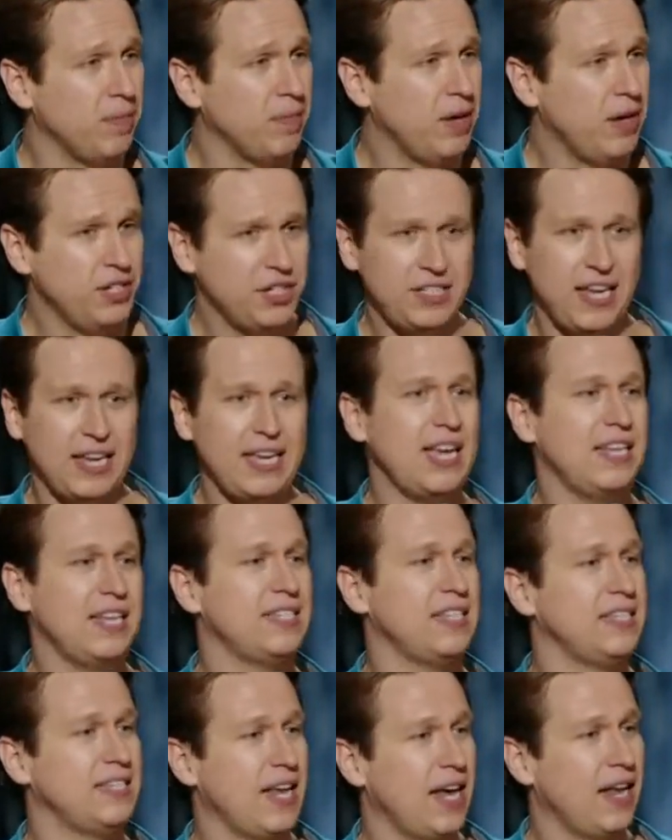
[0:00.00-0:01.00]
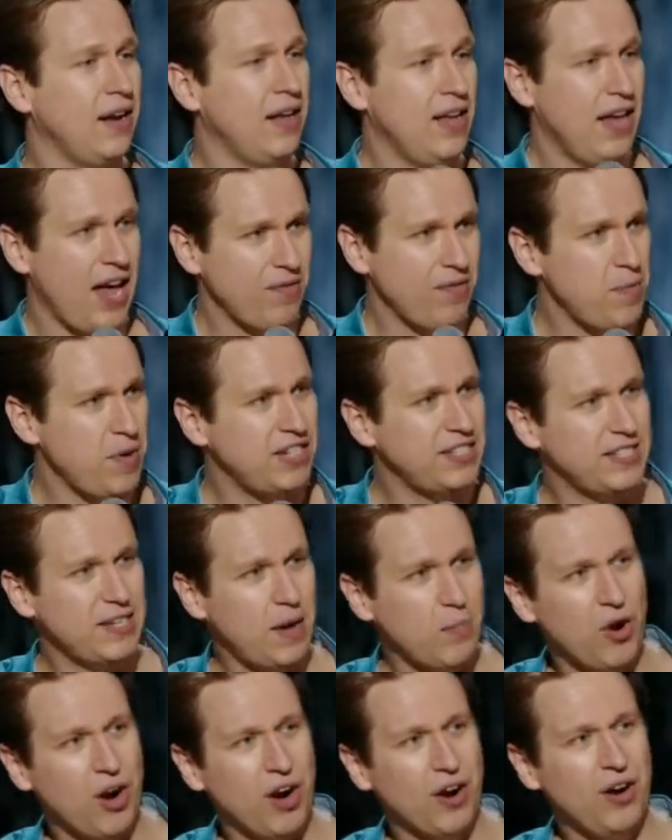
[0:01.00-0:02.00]
Just like Kinsey said, everybody's
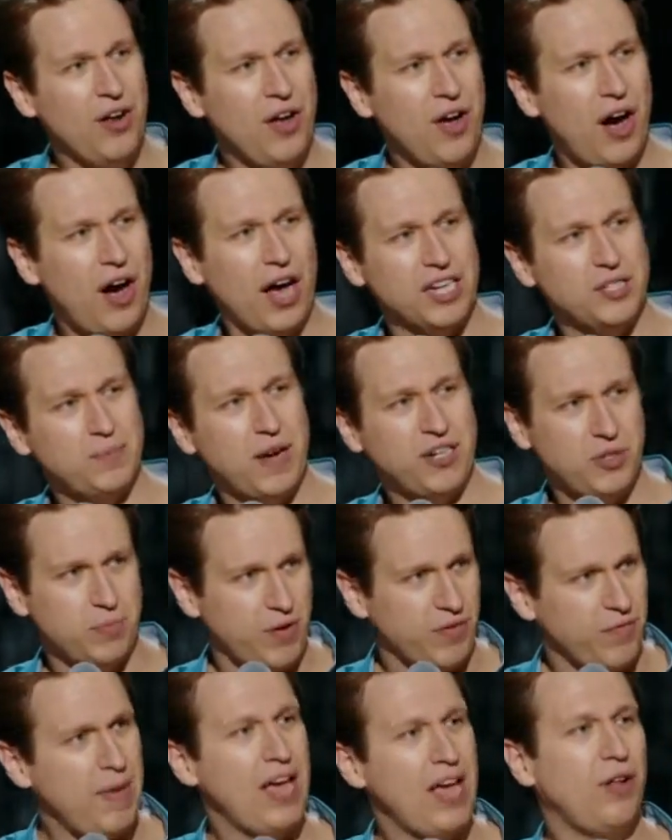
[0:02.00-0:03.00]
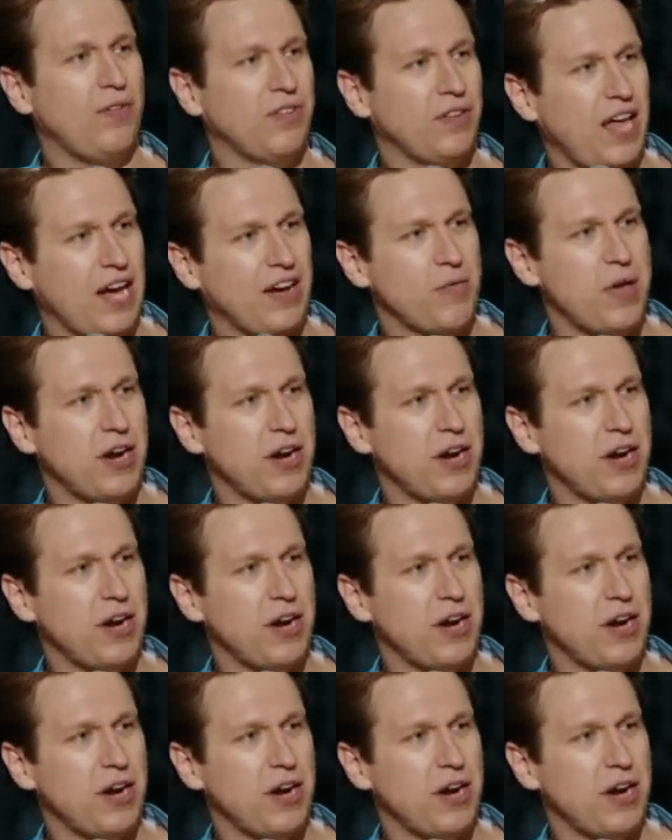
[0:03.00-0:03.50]
somewhere on a spectrum of male, for lack of a better